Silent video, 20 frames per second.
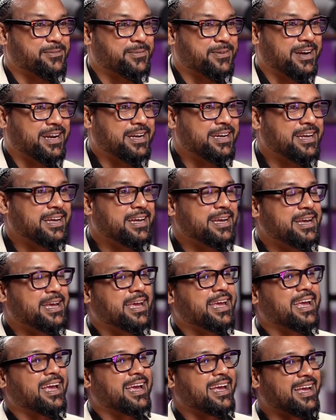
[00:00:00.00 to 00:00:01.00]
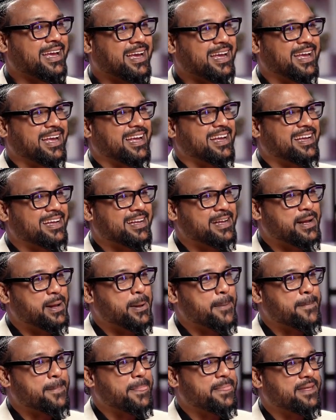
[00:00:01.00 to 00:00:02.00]
And you will be the
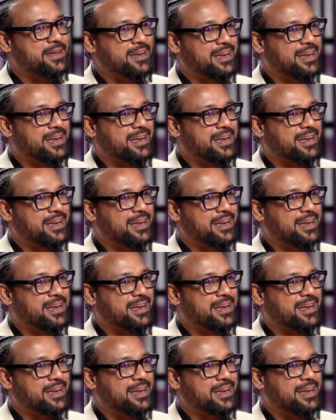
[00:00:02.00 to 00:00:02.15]
last, like